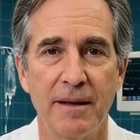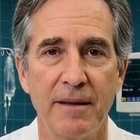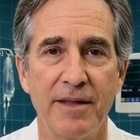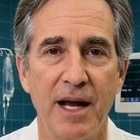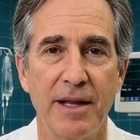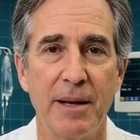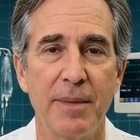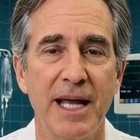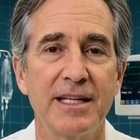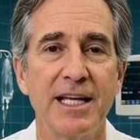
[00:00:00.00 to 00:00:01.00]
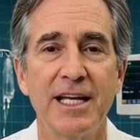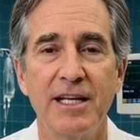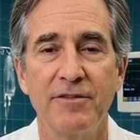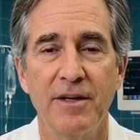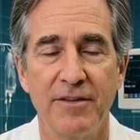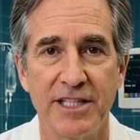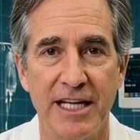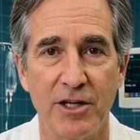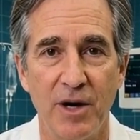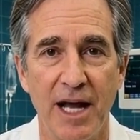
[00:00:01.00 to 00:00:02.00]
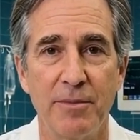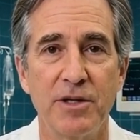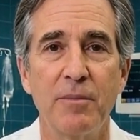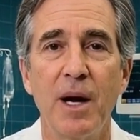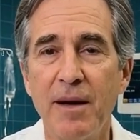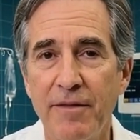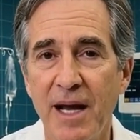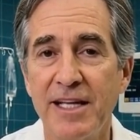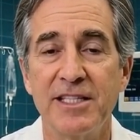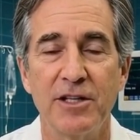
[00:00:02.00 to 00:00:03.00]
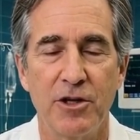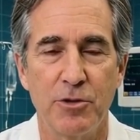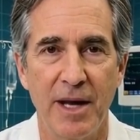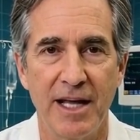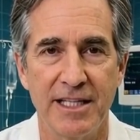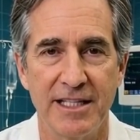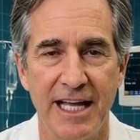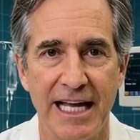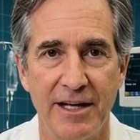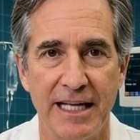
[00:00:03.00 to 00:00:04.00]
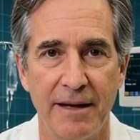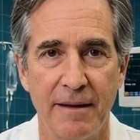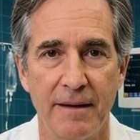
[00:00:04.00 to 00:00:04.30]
found that men taking 15 grams of modified citrus pectin daily